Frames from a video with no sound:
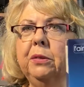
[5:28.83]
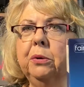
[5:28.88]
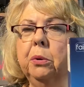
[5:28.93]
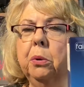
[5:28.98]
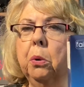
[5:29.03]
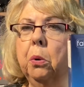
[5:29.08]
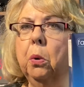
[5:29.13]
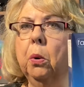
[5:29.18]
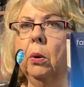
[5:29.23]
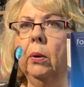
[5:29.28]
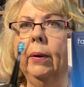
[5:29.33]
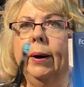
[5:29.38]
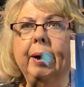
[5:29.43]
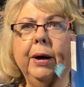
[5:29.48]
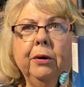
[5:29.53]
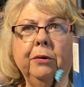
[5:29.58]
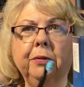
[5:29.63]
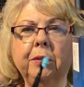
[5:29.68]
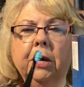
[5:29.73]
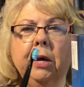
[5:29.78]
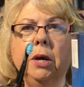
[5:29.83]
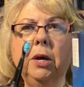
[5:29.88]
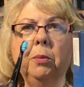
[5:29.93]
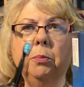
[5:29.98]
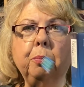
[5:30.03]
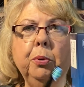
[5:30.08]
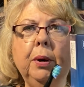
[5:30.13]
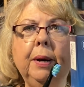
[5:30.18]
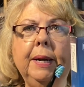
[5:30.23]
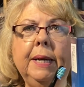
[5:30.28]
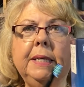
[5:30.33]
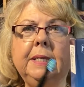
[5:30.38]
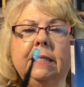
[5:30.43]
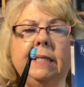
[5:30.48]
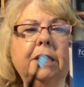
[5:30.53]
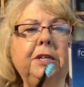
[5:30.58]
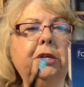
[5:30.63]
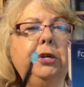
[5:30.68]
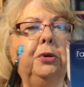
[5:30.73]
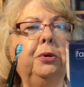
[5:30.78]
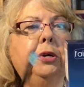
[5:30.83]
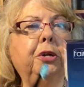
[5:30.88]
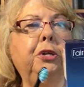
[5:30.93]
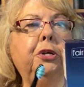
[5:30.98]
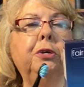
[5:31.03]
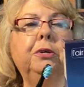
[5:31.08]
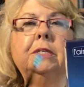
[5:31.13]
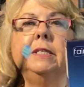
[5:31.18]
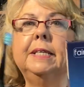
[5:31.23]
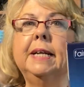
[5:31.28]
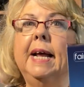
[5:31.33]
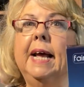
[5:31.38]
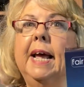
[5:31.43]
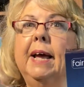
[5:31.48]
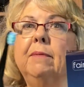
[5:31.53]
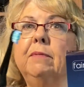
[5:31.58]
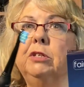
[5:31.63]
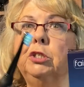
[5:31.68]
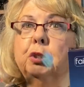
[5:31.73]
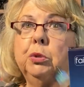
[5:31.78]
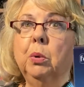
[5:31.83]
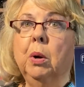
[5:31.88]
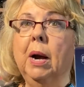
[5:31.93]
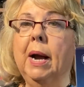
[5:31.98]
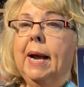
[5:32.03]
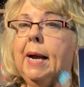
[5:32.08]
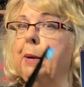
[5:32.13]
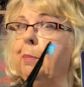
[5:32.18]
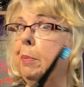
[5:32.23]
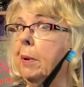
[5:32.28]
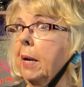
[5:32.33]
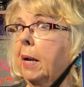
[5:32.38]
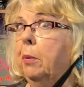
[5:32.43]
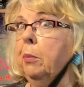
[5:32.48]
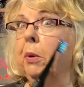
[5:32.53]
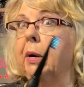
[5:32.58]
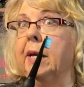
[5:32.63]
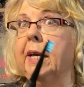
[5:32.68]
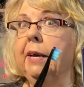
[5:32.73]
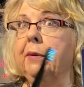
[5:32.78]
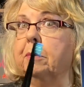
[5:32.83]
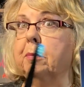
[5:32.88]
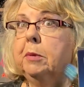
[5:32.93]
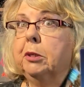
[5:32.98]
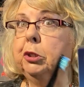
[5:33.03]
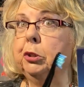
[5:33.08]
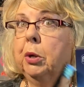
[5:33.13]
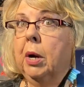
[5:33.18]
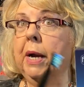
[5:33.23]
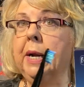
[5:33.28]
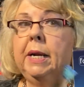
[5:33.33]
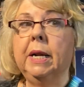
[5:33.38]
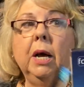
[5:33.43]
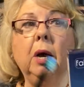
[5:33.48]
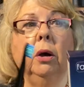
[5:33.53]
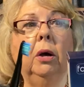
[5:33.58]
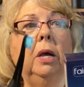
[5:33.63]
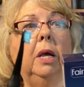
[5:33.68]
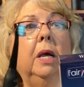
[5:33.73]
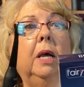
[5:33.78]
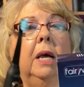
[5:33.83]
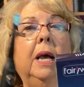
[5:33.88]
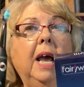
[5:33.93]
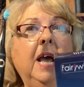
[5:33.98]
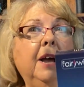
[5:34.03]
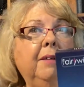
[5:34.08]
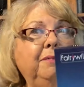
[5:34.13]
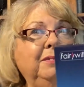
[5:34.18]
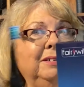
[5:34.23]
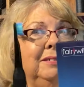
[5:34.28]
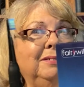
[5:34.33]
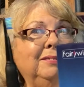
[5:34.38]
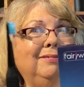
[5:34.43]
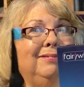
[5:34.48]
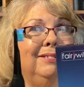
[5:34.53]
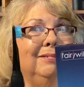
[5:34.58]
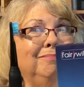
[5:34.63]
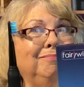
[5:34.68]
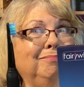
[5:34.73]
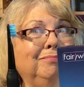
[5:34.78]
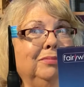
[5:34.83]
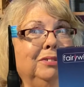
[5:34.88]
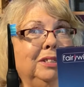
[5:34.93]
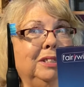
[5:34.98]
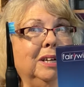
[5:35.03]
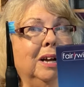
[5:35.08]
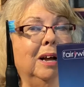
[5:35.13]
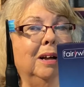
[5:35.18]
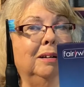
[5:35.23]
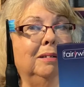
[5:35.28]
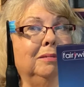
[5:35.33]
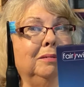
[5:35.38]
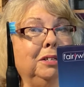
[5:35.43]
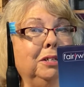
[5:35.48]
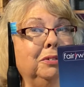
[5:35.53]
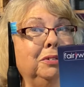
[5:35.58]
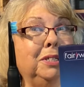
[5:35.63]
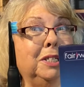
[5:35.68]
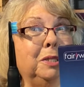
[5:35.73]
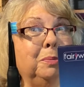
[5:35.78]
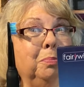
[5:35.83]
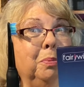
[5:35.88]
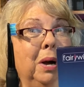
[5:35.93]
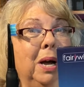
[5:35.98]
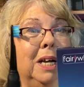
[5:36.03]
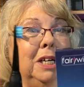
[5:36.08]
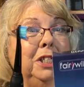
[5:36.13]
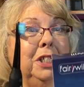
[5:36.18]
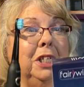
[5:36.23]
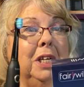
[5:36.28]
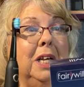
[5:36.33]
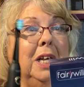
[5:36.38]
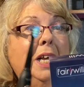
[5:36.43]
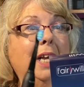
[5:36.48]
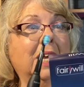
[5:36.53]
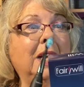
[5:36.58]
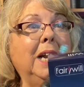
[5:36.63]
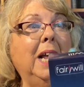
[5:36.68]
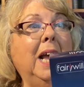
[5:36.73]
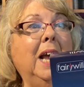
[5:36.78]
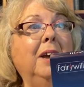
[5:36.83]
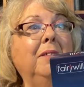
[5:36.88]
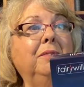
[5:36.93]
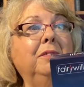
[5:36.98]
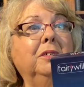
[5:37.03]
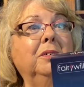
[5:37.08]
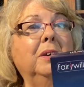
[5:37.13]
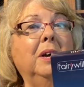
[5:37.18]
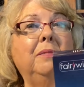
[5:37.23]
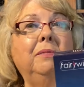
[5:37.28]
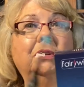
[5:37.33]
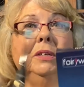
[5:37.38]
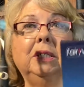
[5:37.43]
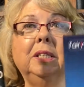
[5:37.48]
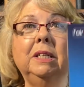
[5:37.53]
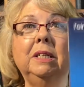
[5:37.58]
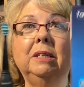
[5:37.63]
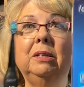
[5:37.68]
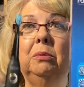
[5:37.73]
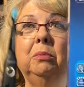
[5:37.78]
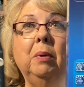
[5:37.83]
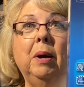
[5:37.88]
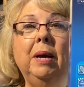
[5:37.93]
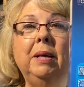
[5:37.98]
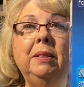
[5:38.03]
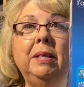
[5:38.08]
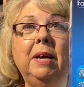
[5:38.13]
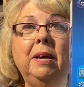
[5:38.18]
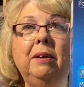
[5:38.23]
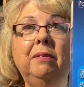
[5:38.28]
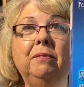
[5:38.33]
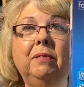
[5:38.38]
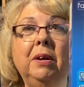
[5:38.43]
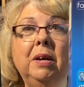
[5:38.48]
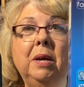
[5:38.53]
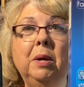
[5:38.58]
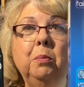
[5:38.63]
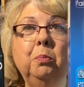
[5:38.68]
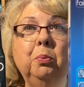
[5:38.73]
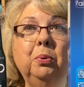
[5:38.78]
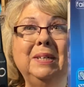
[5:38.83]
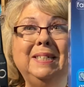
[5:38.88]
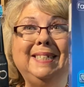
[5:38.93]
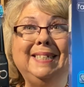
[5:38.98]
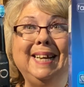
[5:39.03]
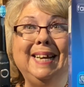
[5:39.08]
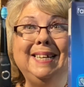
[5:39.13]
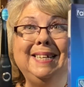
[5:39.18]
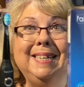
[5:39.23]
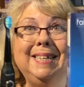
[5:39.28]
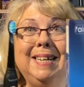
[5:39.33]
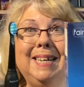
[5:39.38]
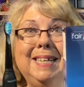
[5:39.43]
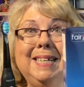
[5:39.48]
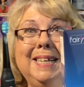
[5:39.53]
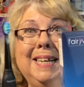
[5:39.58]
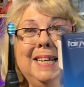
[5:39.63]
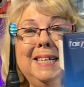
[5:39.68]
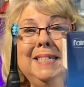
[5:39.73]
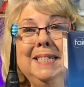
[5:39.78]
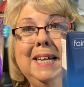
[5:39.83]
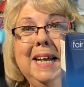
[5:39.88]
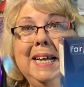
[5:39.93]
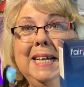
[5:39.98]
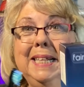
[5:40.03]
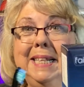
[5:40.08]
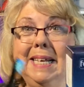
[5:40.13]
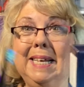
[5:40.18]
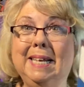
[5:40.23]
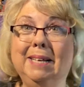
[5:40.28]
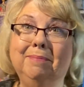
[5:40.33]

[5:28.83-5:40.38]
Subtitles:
oral health products that you can use that I haven't tried, but I want to give them a try now. After use this brush and after I've looked at the way they've presented it, it's like the